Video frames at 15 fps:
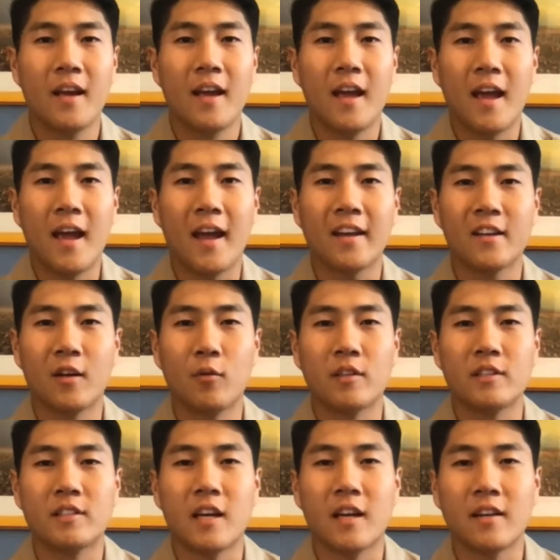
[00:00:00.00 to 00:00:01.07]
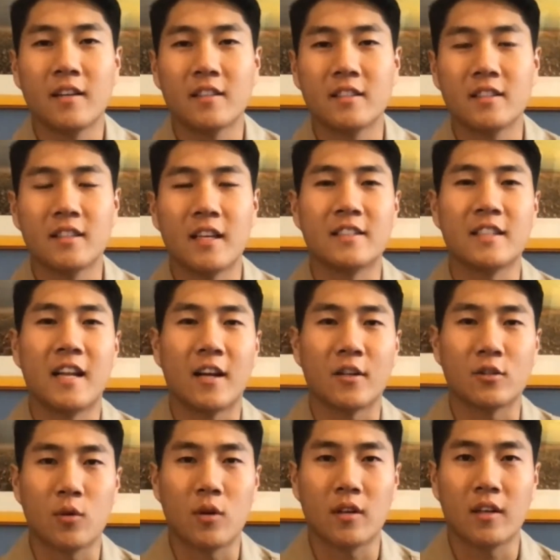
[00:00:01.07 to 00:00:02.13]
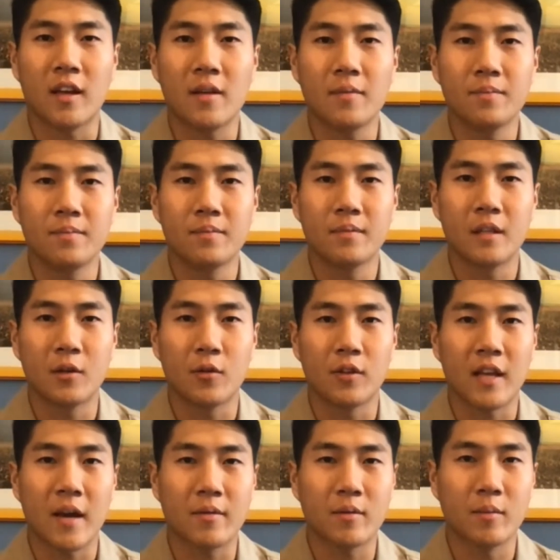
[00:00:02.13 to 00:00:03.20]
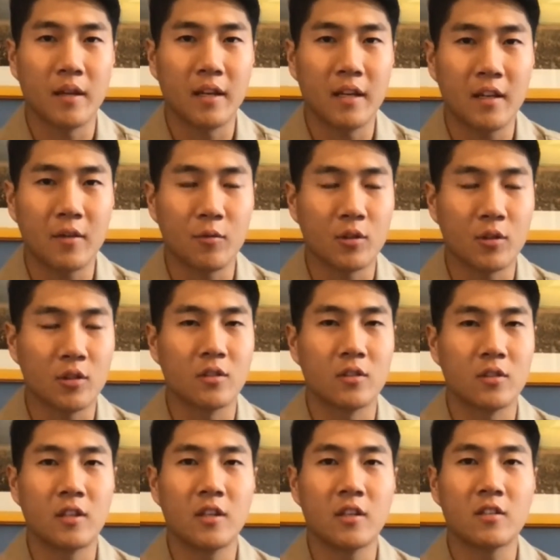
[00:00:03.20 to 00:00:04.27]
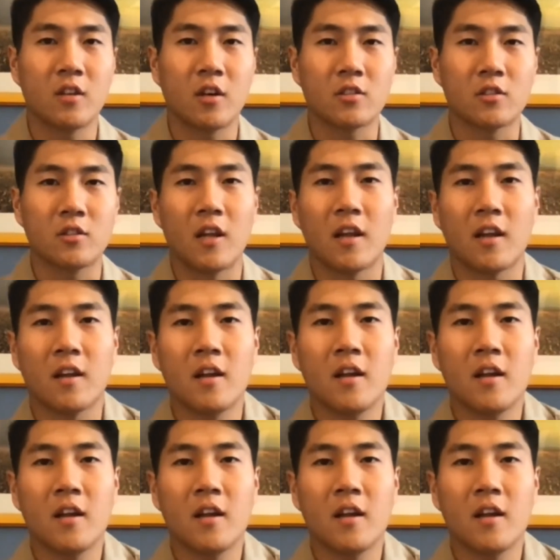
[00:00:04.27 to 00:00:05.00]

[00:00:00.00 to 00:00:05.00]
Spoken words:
Hey, no 110. This is Ensign Alex Wang again, here with Captain Mullaney, and we're here to talk today